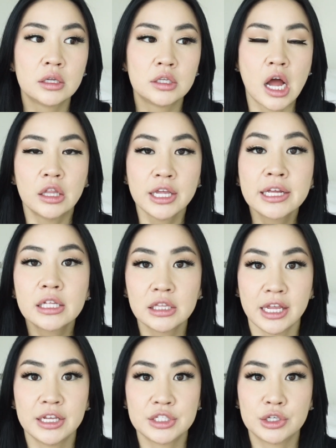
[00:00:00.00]
Not like a
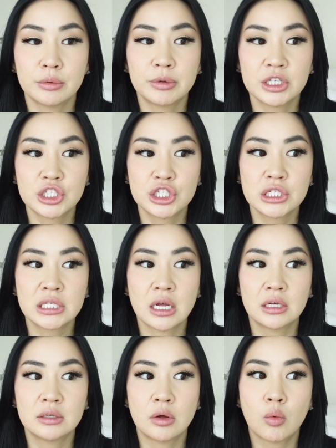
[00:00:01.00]
laser, but it's just
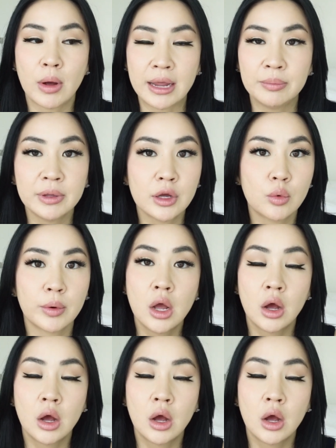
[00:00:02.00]
wiping away